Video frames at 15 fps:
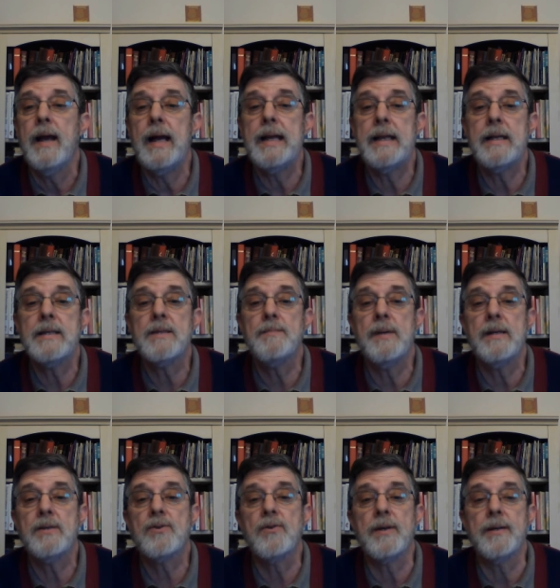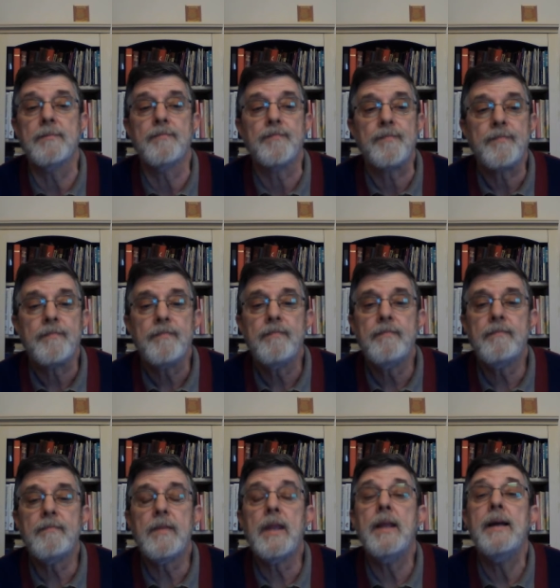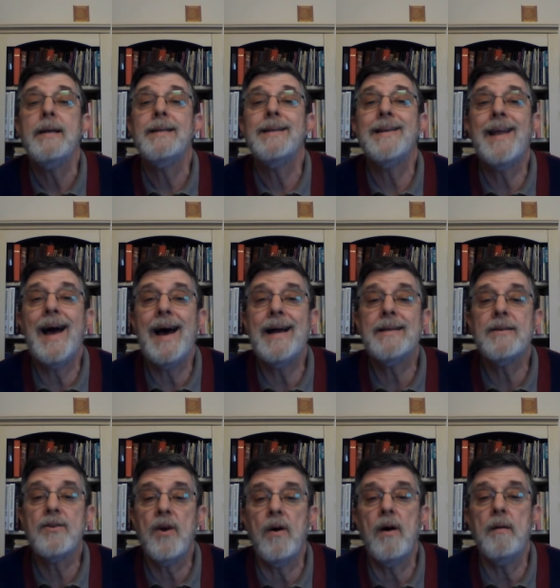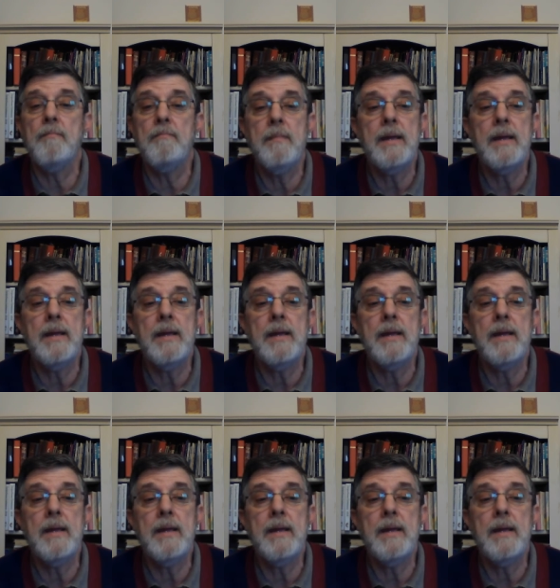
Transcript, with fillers: and in his ministry. Dad taught